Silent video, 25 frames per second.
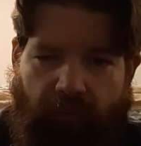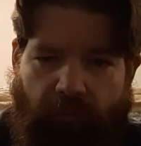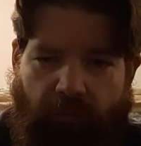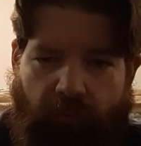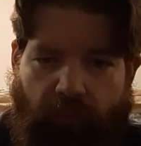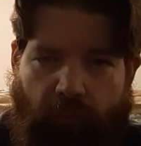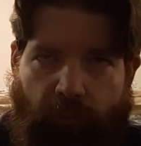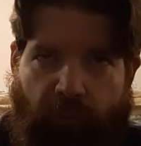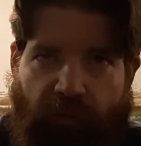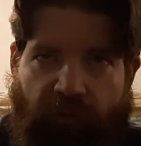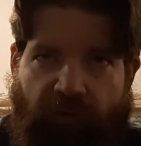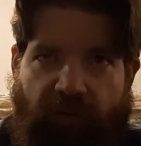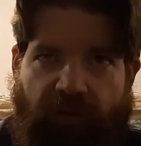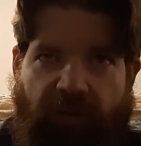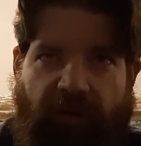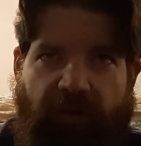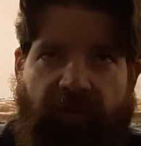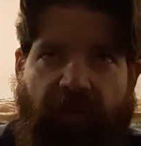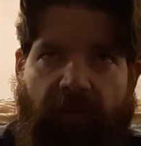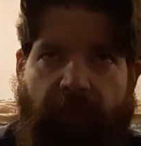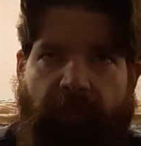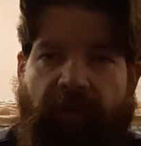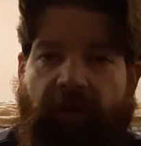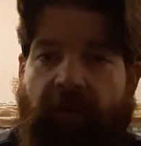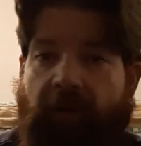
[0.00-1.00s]
when she gets
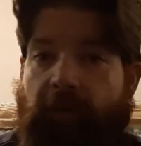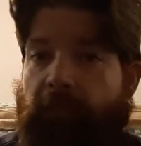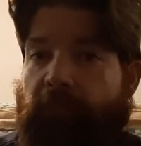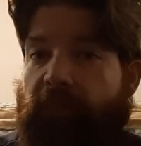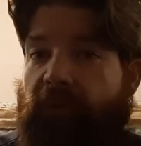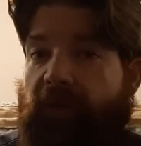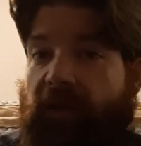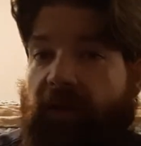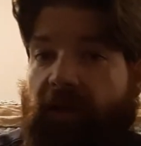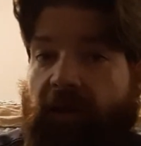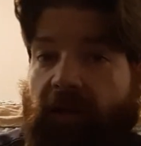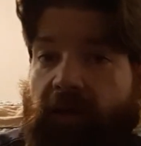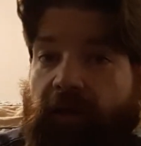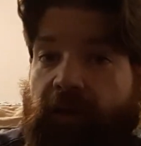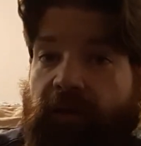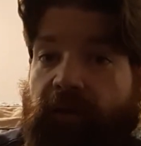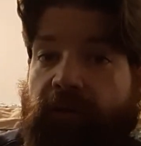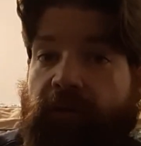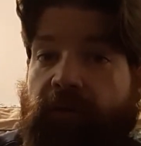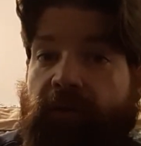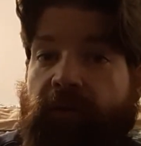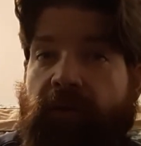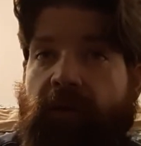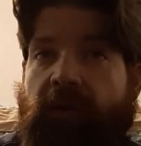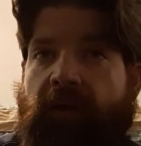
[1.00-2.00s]
up into the
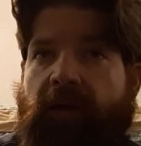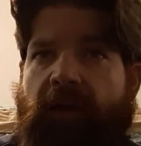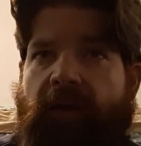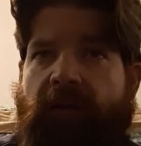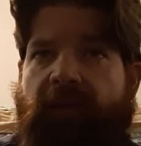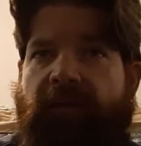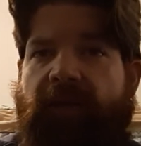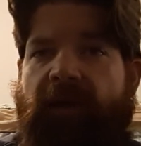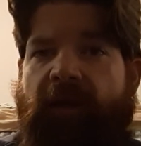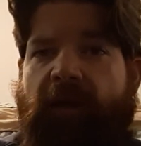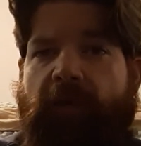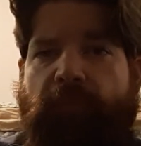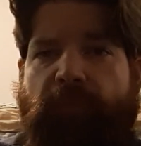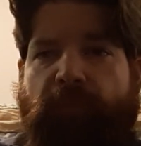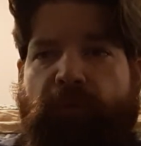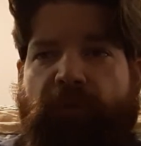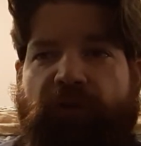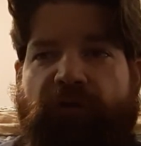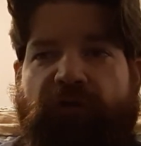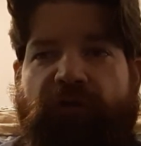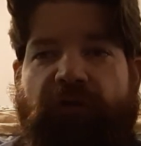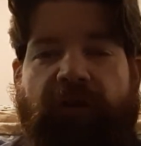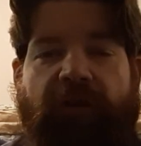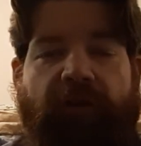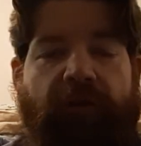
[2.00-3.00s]
plane, at that
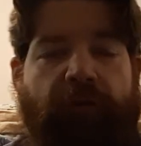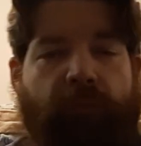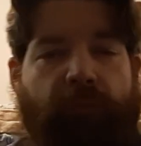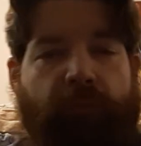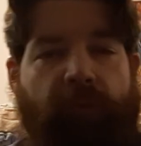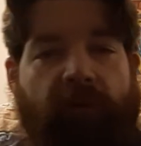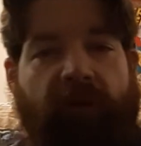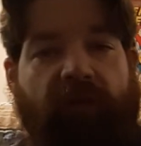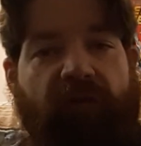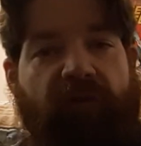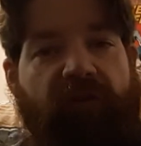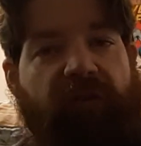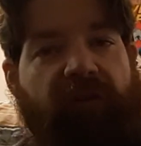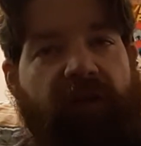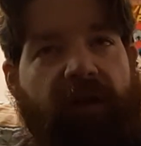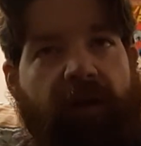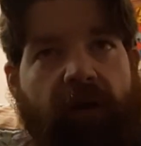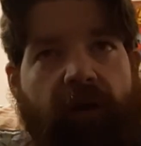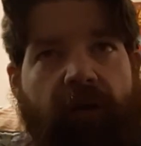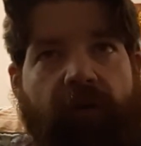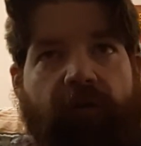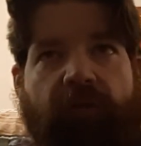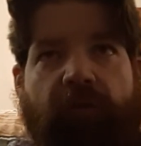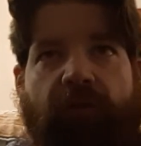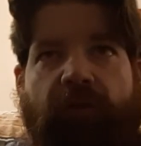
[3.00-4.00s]
point she gets really
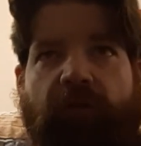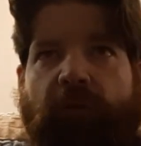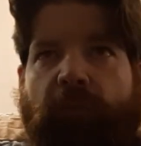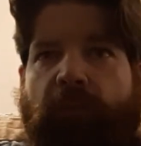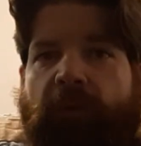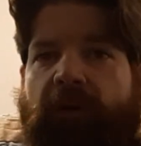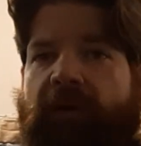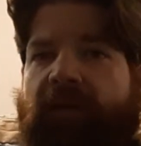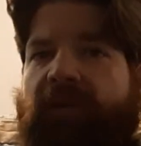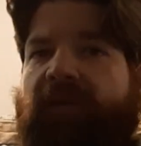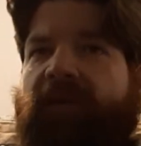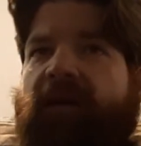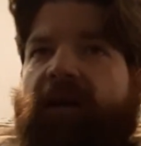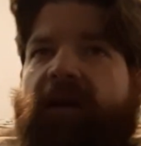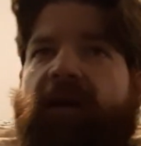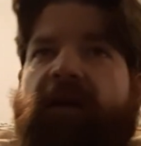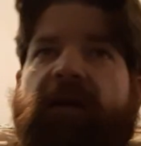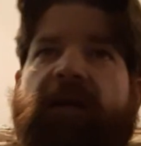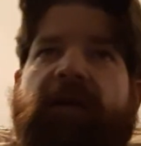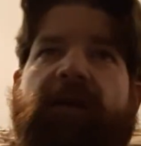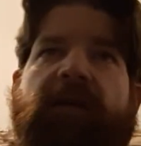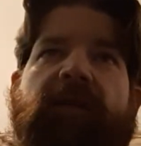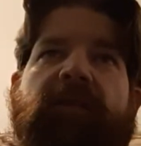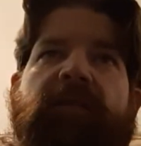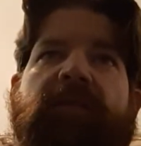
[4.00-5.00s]
scared. She doesn't want to
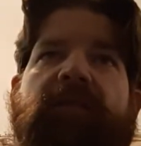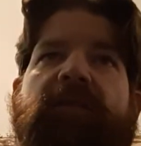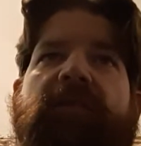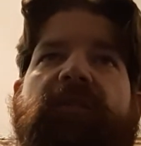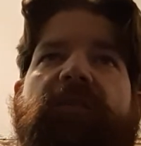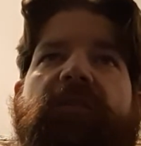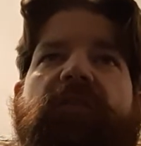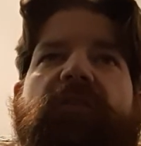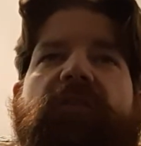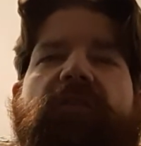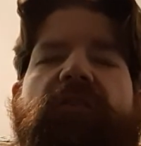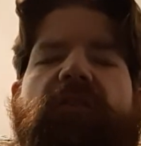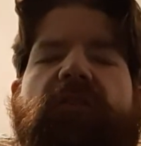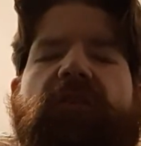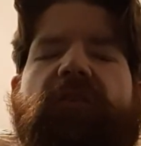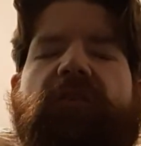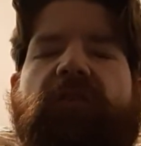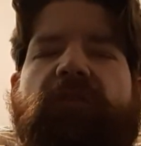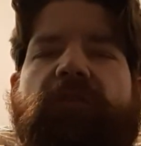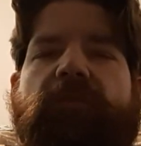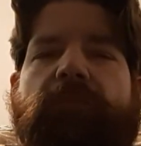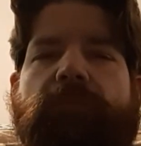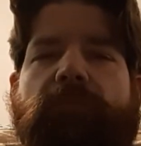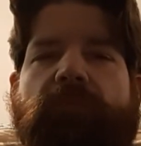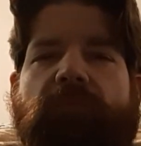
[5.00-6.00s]
die, and she
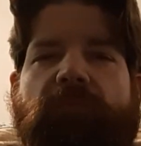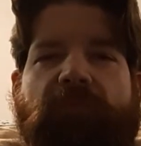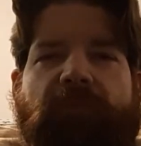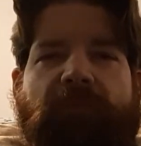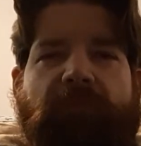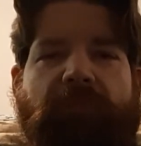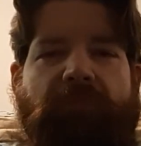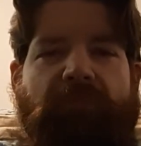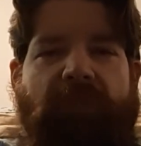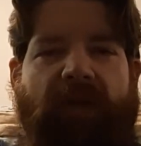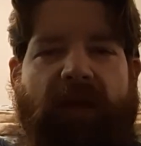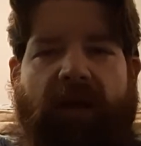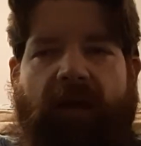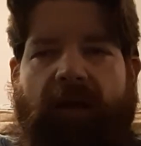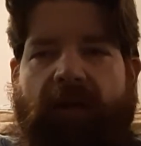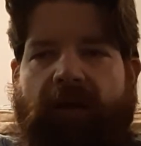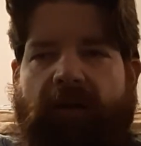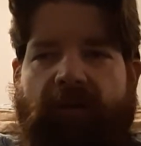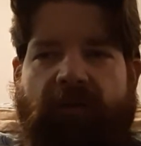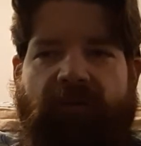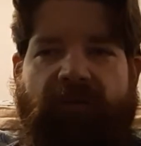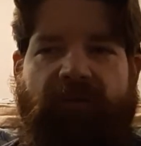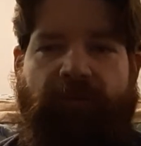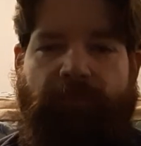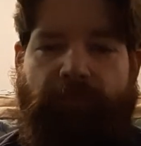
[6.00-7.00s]
just
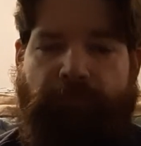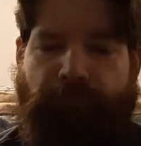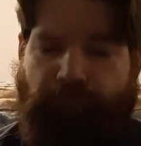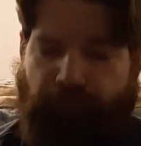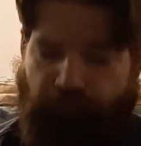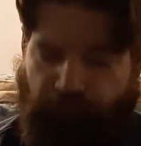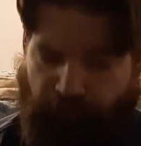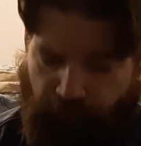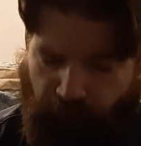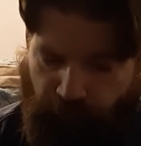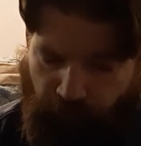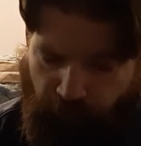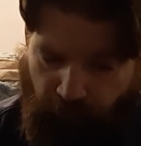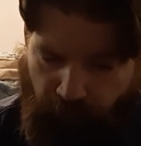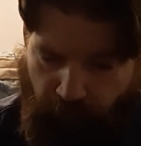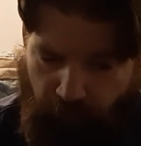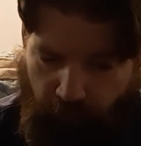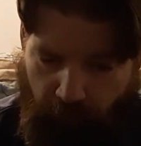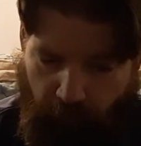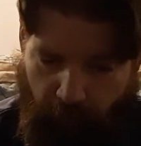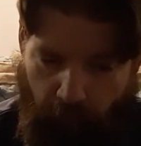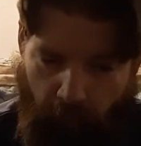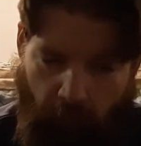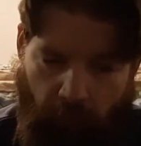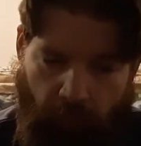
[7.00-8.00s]
panics. And
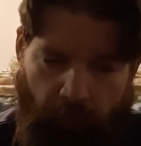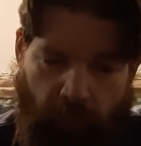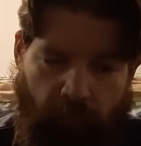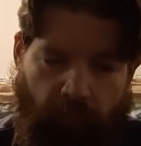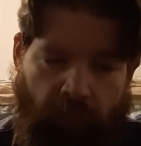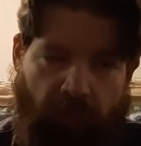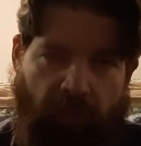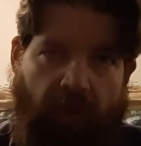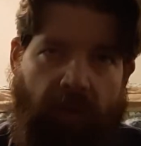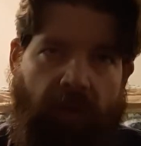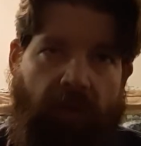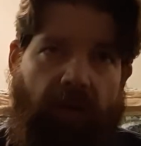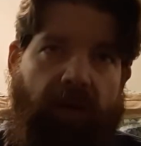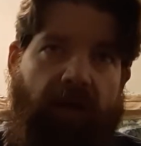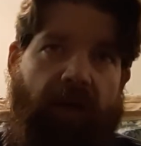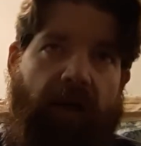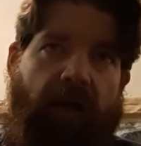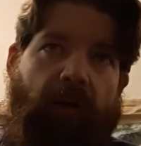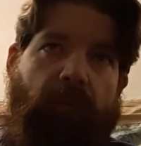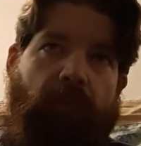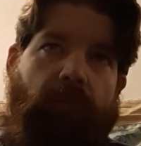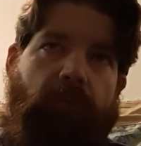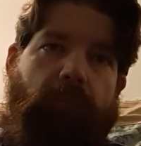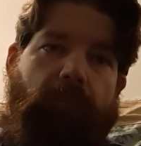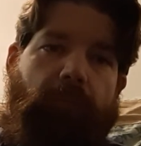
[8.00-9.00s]

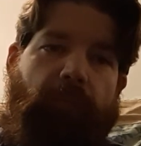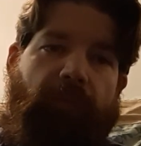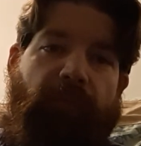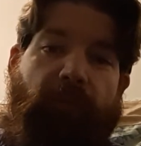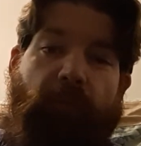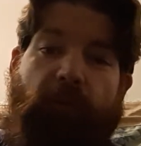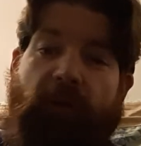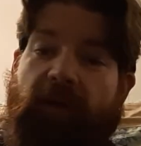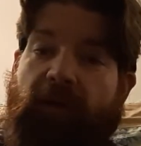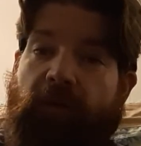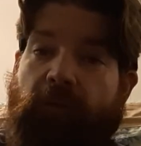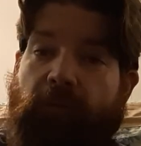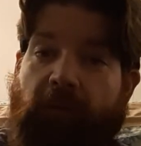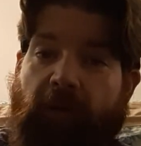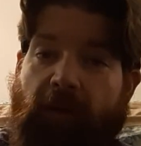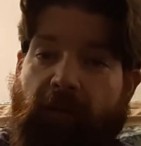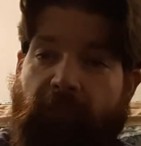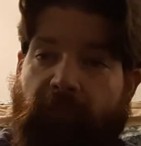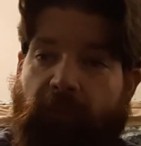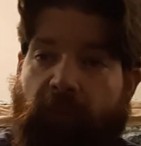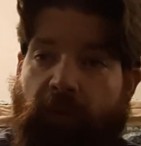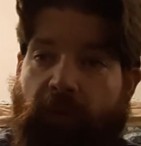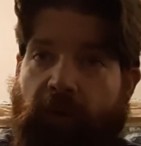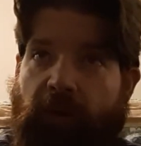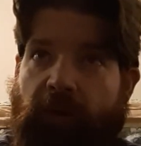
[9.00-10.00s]
now, before I go that
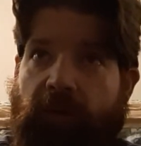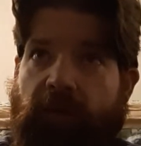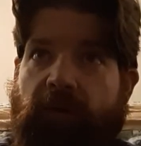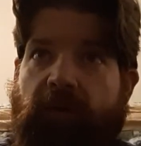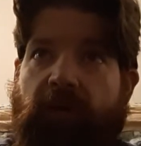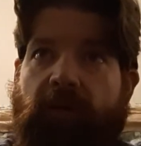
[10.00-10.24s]
far,